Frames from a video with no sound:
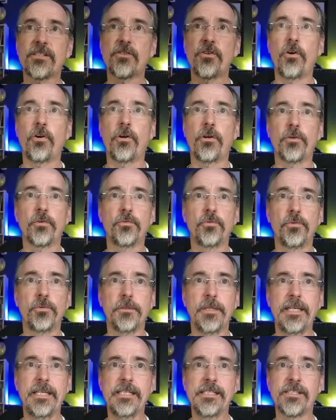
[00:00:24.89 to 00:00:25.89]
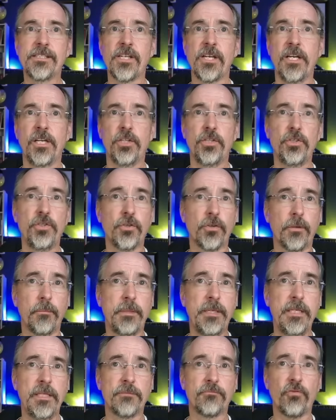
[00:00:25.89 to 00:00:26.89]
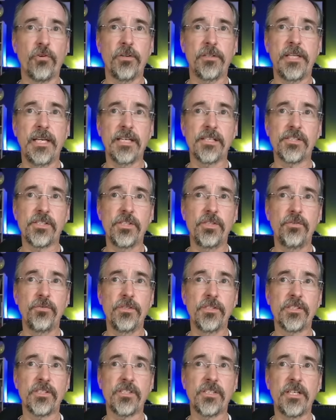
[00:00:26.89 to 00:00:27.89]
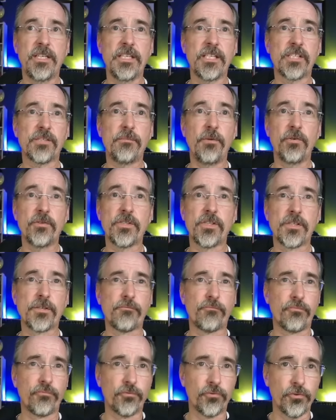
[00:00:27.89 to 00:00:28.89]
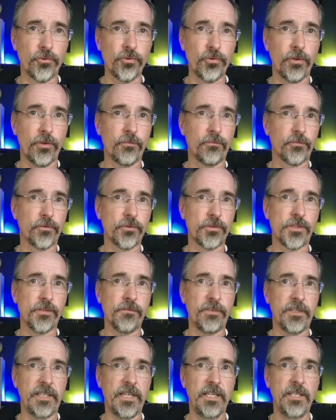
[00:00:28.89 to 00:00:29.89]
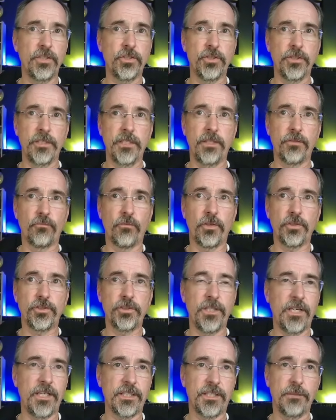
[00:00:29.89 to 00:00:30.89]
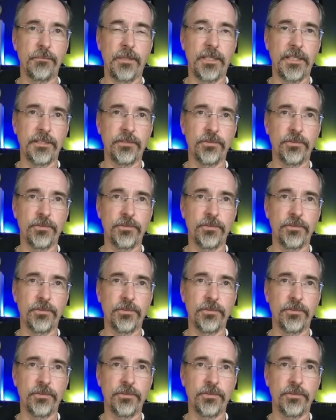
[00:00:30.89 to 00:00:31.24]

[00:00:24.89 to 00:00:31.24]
article is European Broadcasting Union study exposes brutal Russification in Russian-occupied